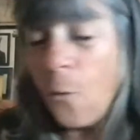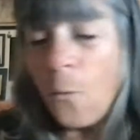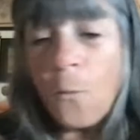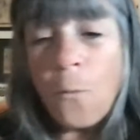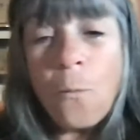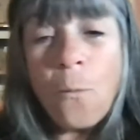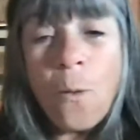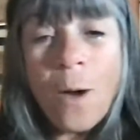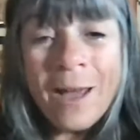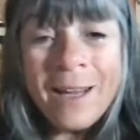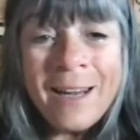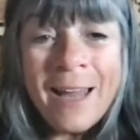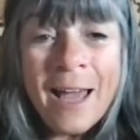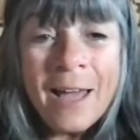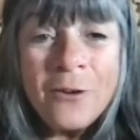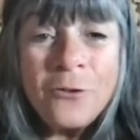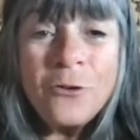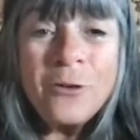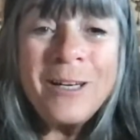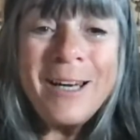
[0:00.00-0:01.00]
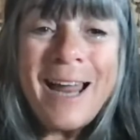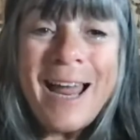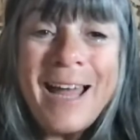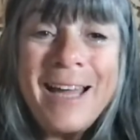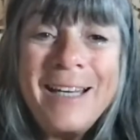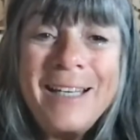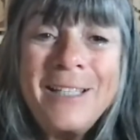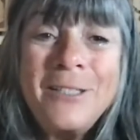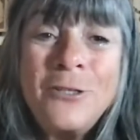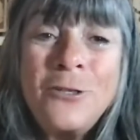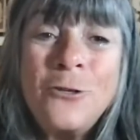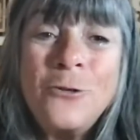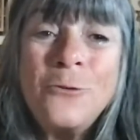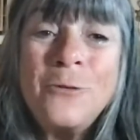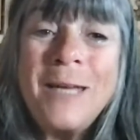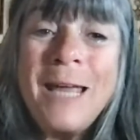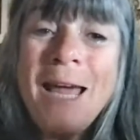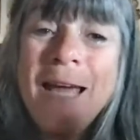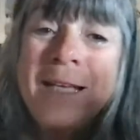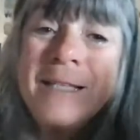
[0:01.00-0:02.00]
182
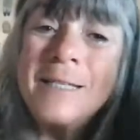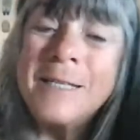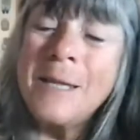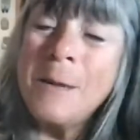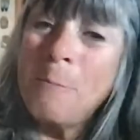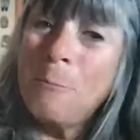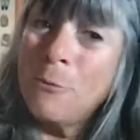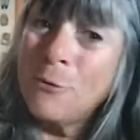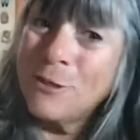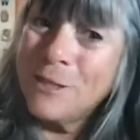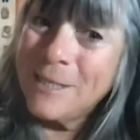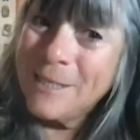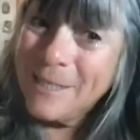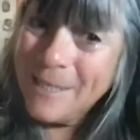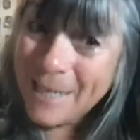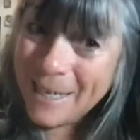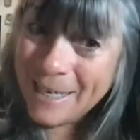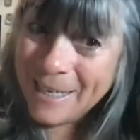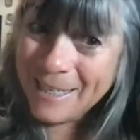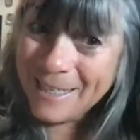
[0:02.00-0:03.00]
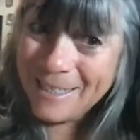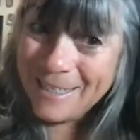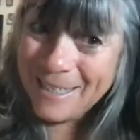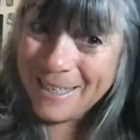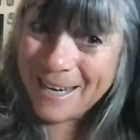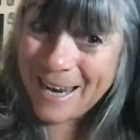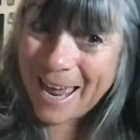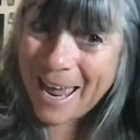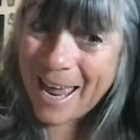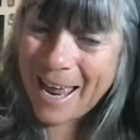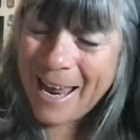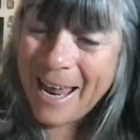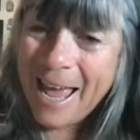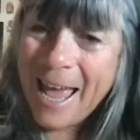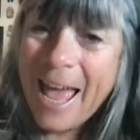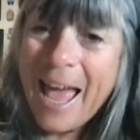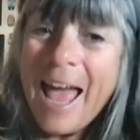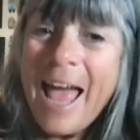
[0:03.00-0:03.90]
days that preceded today